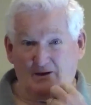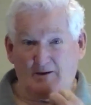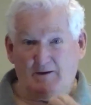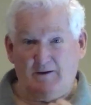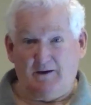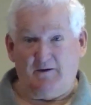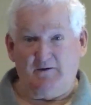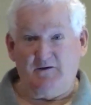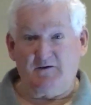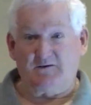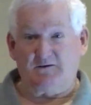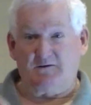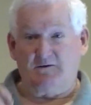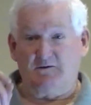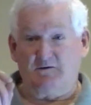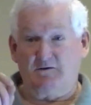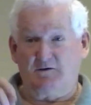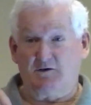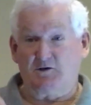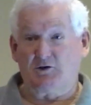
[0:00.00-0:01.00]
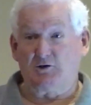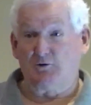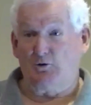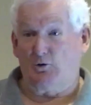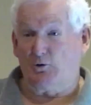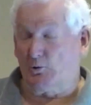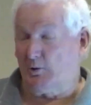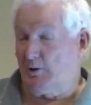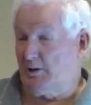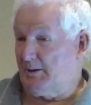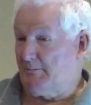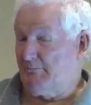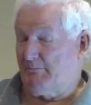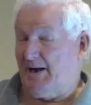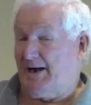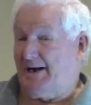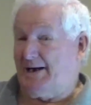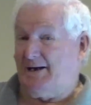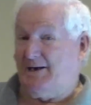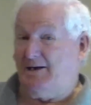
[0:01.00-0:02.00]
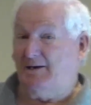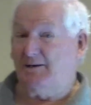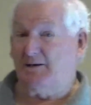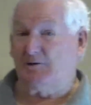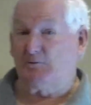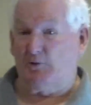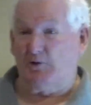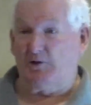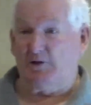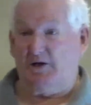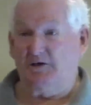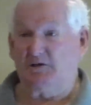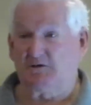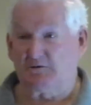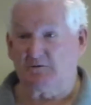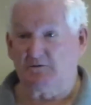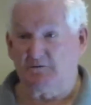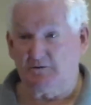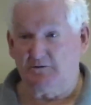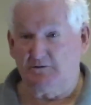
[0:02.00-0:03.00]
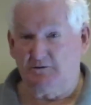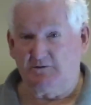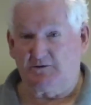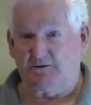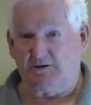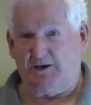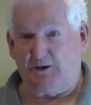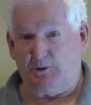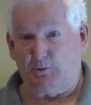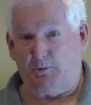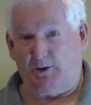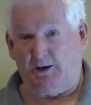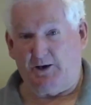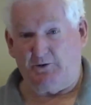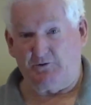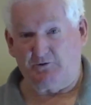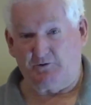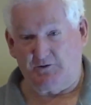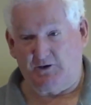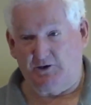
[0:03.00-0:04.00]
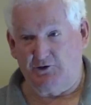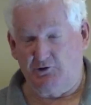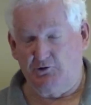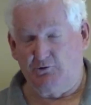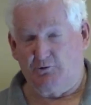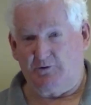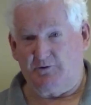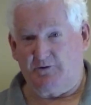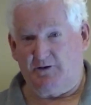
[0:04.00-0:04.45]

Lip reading: Now this is a decision already made in relation to New South Wales, and they knew it.